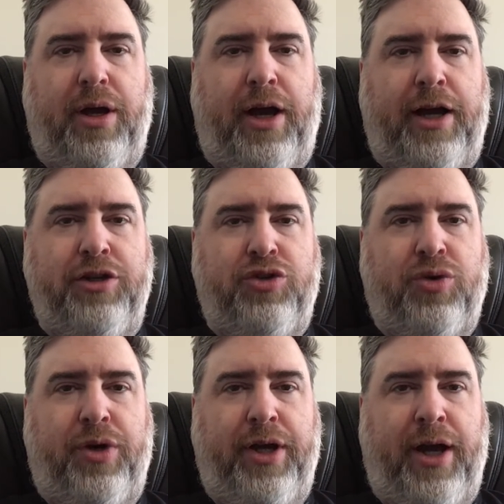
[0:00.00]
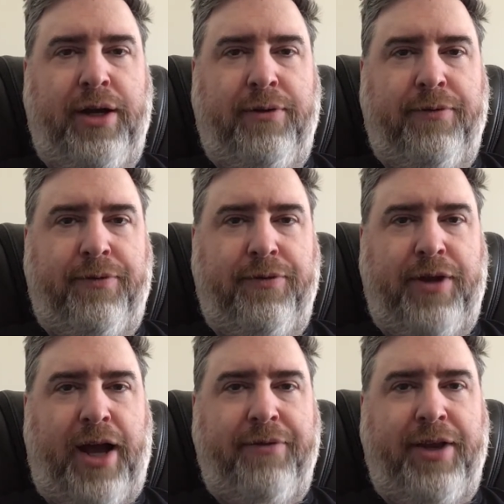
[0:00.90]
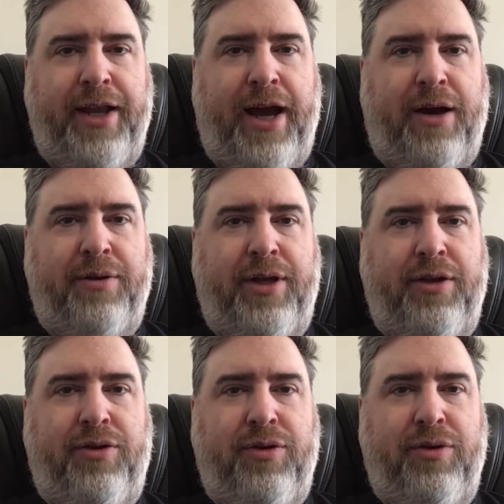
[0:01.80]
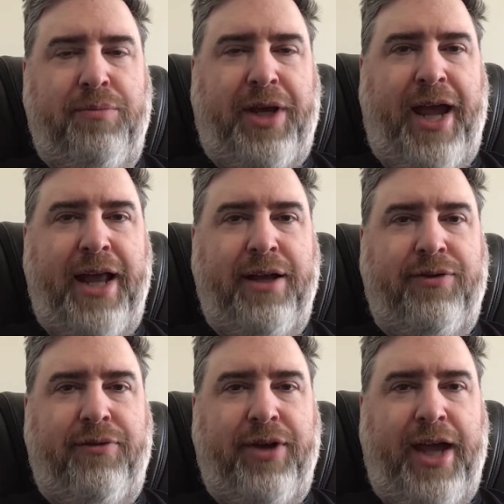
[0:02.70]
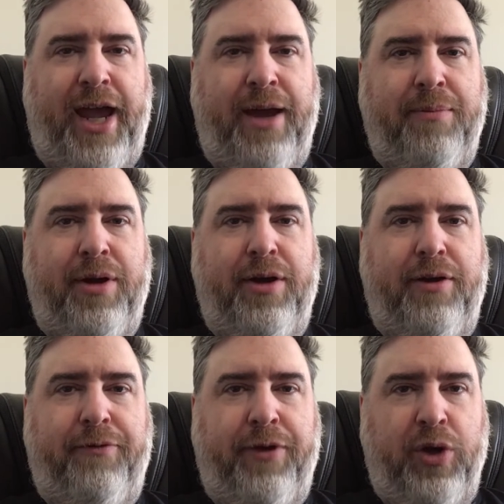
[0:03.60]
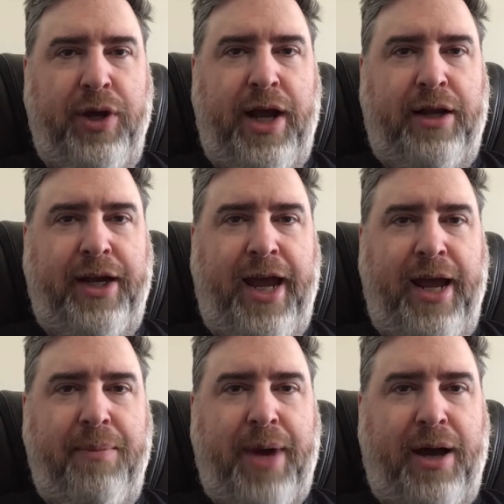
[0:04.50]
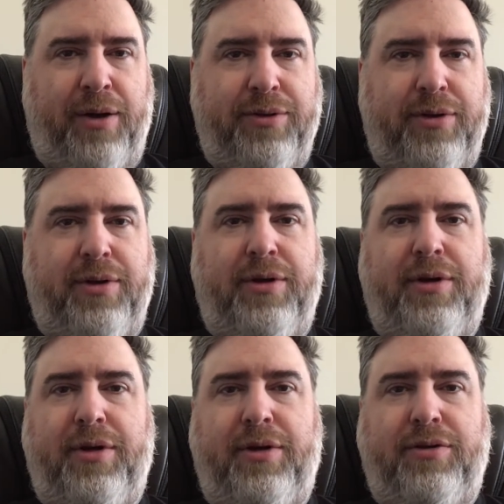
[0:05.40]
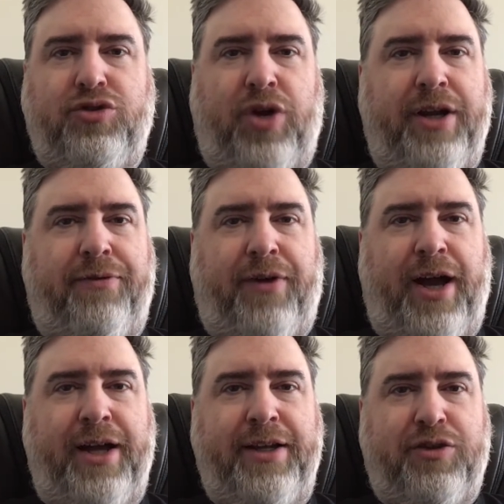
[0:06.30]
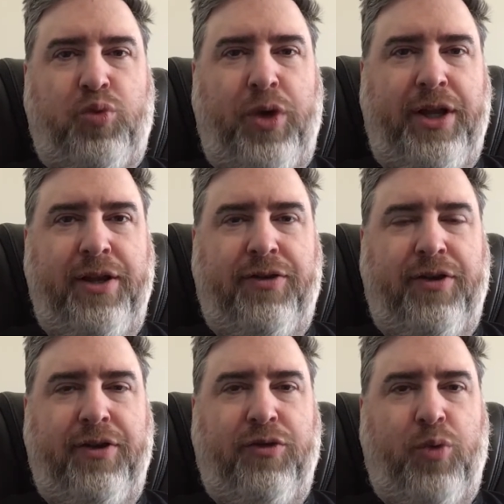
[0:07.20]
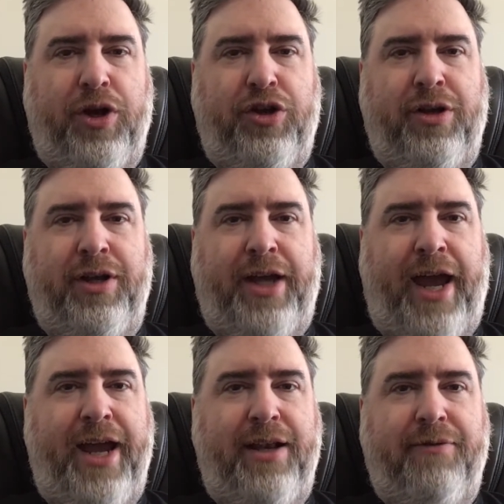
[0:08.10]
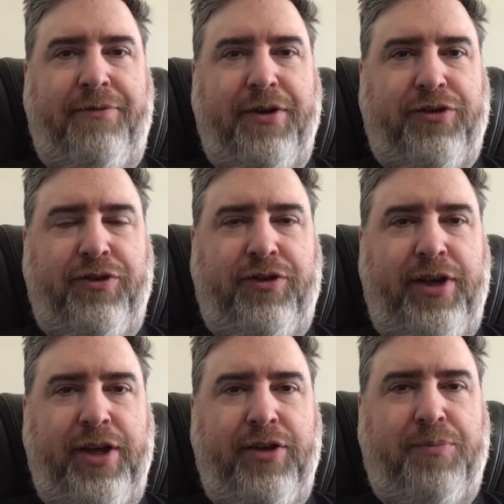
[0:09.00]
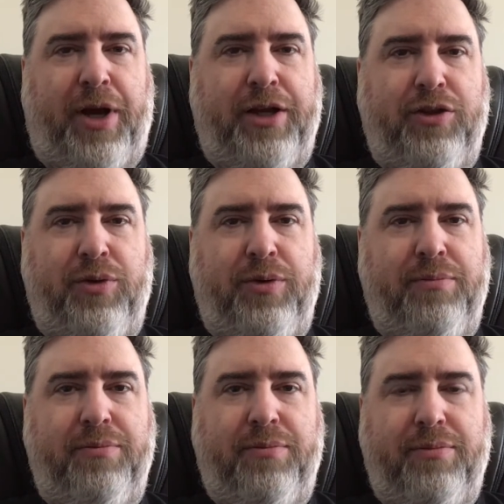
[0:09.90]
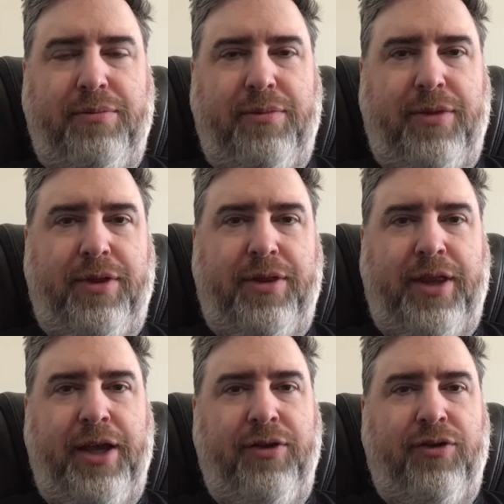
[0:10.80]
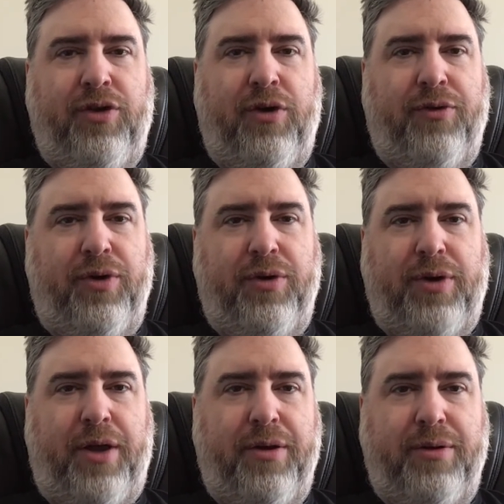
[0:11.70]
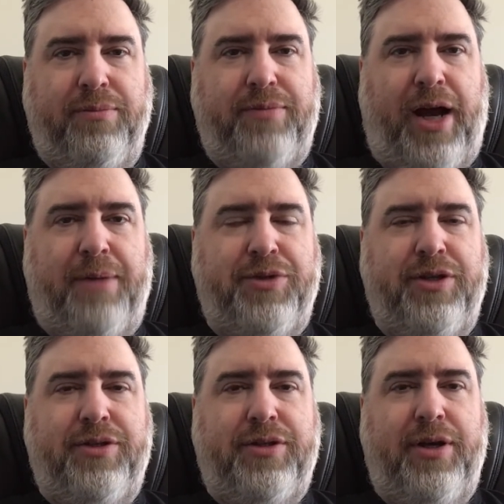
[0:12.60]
I enjoy kind of diving down into the mechanics of a game, figuring out a game out, trying to find its weaknesses, where you can gain efficiencies by doing things over other options,